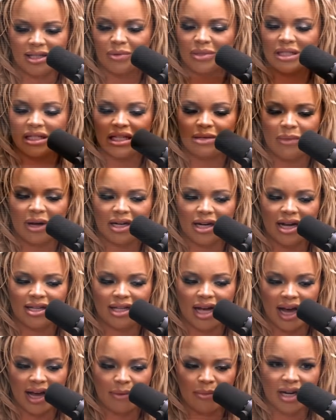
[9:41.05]
I wasn't
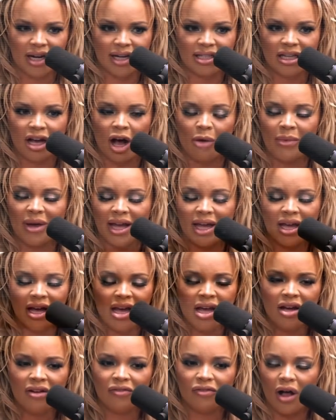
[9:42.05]
demonetized. I monetized it. All my
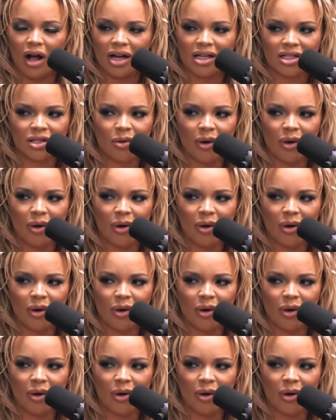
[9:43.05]
vlog